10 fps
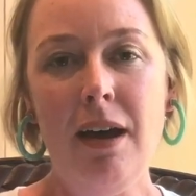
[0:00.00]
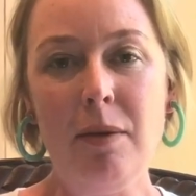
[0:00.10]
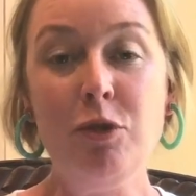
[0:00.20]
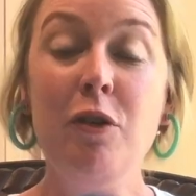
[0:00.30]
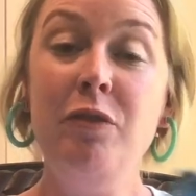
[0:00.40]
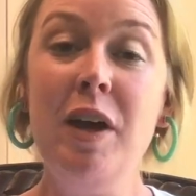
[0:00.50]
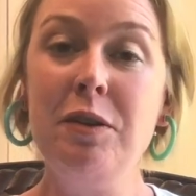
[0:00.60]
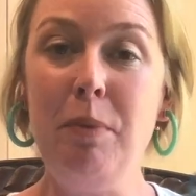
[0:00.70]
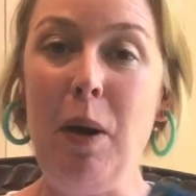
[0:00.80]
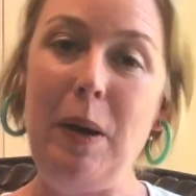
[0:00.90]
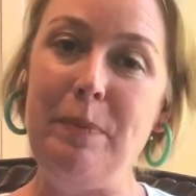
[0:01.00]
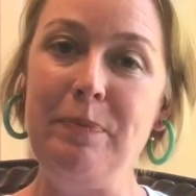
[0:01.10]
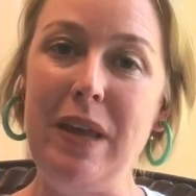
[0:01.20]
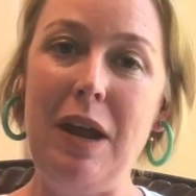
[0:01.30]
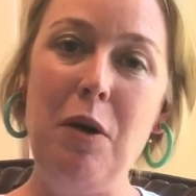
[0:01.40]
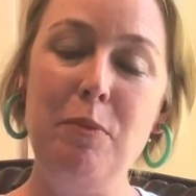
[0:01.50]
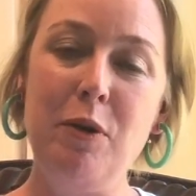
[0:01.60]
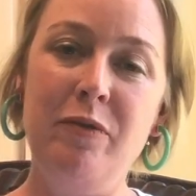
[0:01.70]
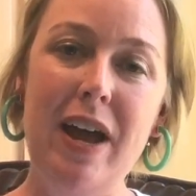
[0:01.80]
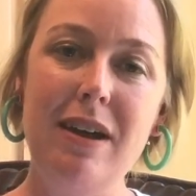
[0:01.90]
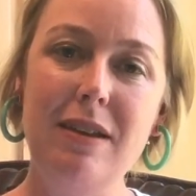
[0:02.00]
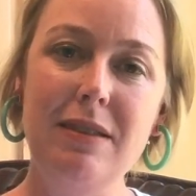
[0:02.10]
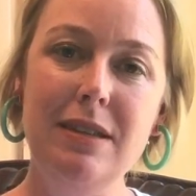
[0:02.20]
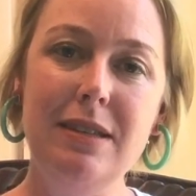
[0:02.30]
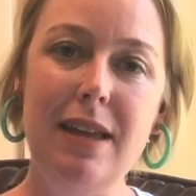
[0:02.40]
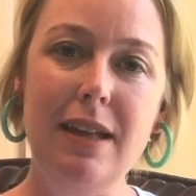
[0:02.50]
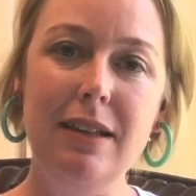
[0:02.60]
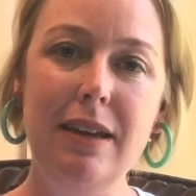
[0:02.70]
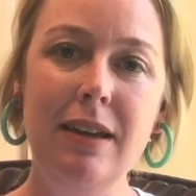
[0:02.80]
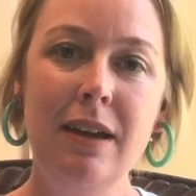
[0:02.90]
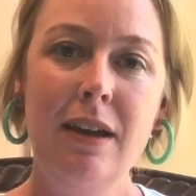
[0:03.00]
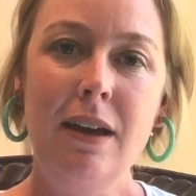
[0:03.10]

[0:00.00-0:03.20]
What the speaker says: to reflect upon, and I hope you're finding these daily